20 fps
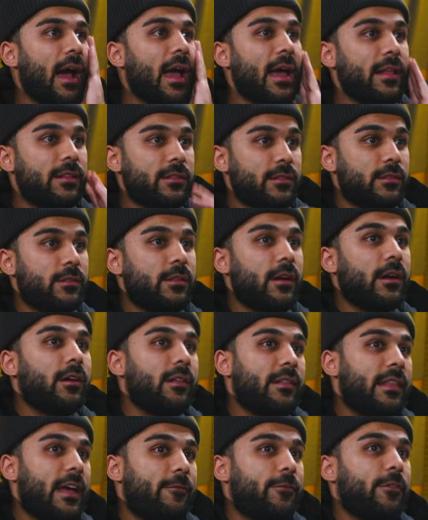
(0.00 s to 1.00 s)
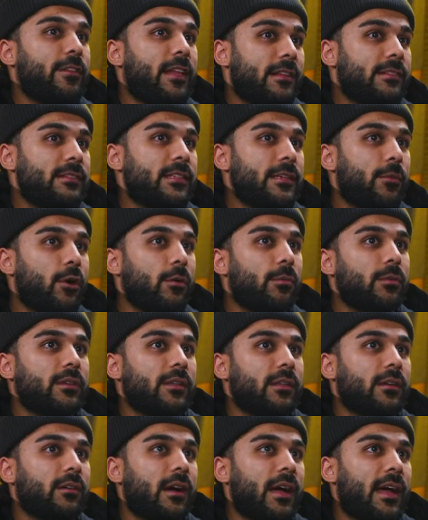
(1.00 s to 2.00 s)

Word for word: I had the that for that T-Mobile deal.